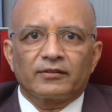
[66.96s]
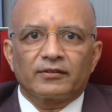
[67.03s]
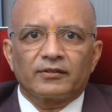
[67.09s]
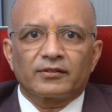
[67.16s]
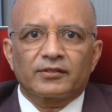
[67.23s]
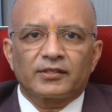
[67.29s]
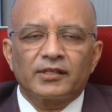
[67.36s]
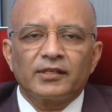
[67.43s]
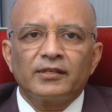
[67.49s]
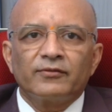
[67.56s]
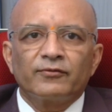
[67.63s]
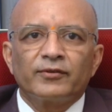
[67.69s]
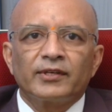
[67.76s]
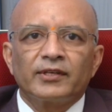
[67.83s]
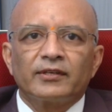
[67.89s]

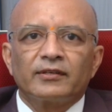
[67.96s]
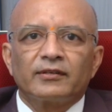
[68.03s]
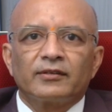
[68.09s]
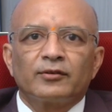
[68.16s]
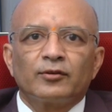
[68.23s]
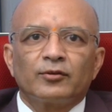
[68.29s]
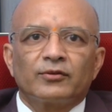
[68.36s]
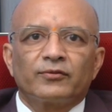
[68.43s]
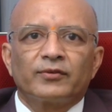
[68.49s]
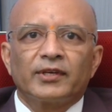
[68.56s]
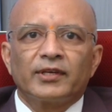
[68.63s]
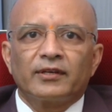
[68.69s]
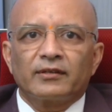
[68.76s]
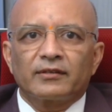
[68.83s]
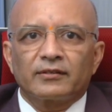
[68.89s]
seen
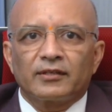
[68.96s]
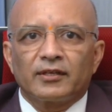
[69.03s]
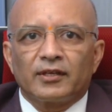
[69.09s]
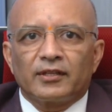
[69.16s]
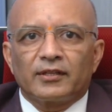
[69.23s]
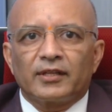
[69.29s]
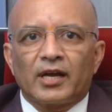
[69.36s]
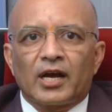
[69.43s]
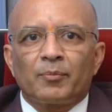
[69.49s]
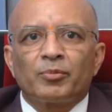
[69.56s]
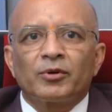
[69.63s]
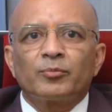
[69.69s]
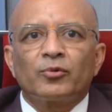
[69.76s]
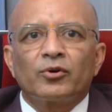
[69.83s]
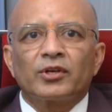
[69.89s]
where the
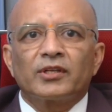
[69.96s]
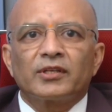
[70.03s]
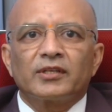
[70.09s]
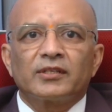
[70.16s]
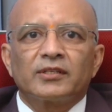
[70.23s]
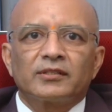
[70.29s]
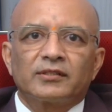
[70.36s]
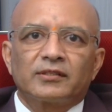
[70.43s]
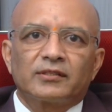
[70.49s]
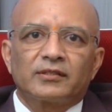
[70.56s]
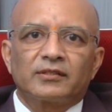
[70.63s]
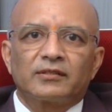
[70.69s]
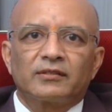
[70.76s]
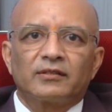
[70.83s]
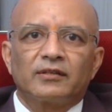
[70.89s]
upper body is
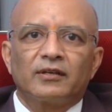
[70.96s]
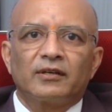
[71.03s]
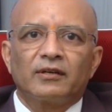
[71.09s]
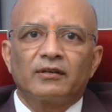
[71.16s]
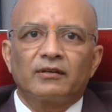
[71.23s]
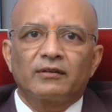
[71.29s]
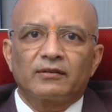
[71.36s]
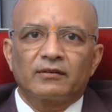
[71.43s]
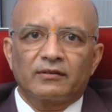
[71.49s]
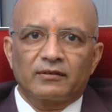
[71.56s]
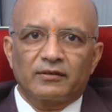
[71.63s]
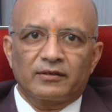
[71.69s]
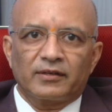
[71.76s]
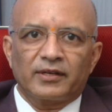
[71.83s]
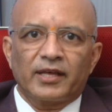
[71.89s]

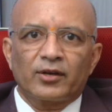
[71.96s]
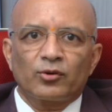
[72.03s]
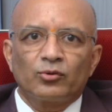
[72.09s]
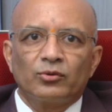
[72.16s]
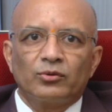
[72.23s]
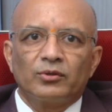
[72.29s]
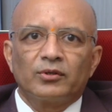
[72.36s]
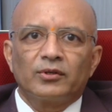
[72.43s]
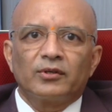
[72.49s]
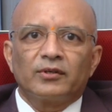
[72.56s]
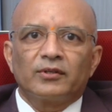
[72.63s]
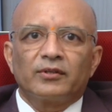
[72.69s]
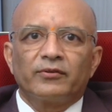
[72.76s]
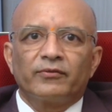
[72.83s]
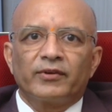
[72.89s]
narrow,
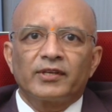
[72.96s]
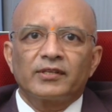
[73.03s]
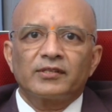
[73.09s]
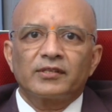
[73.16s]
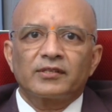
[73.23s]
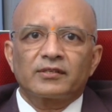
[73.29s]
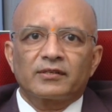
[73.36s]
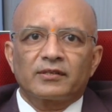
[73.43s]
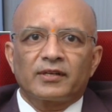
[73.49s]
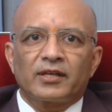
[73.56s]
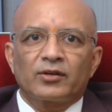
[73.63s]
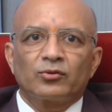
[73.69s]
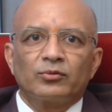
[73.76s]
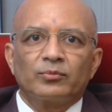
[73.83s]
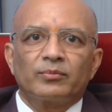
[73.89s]
the waist is
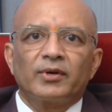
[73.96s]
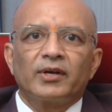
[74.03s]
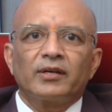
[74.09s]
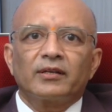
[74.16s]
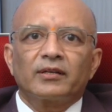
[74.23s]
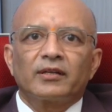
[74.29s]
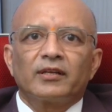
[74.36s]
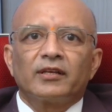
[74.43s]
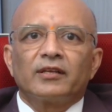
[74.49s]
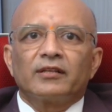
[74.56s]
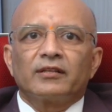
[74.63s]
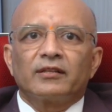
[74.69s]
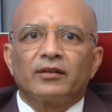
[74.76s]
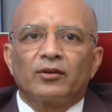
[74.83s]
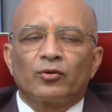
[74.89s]
narrow, but
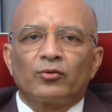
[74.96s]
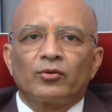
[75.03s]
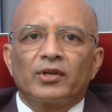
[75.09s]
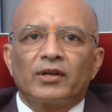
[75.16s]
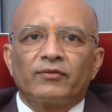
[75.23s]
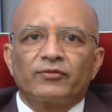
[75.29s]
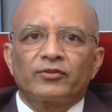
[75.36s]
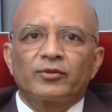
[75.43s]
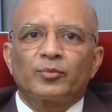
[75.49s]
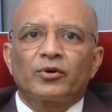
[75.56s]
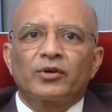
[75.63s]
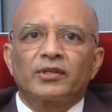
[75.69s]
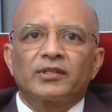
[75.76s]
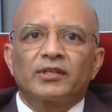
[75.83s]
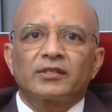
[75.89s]
the lower half of the
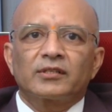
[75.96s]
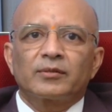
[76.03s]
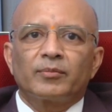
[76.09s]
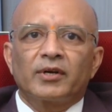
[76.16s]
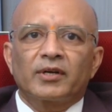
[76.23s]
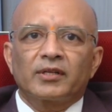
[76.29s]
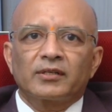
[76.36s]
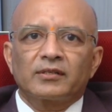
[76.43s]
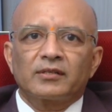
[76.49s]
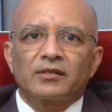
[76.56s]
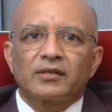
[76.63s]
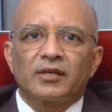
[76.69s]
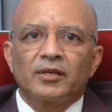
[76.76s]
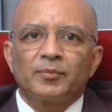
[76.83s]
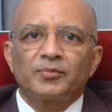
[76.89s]
body, that is the buttocks,
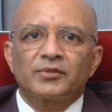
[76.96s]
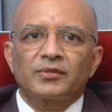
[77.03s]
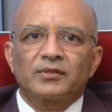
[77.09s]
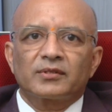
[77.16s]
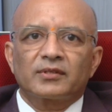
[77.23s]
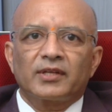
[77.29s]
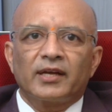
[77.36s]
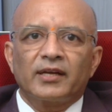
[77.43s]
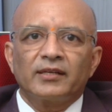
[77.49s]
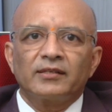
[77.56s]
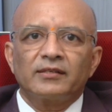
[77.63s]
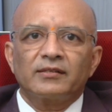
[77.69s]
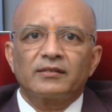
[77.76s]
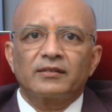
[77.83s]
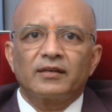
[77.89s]
hips,
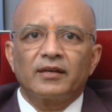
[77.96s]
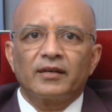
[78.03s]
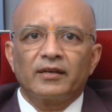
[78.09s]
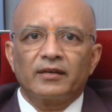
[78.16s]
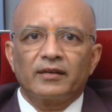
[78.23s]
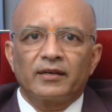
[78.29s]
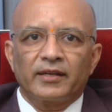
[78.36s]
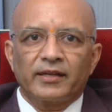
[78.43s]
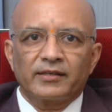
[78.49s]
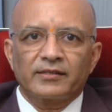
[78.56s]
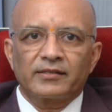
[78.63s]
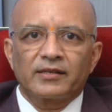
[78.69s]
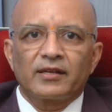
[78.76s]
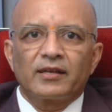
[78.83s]
thighs, legs,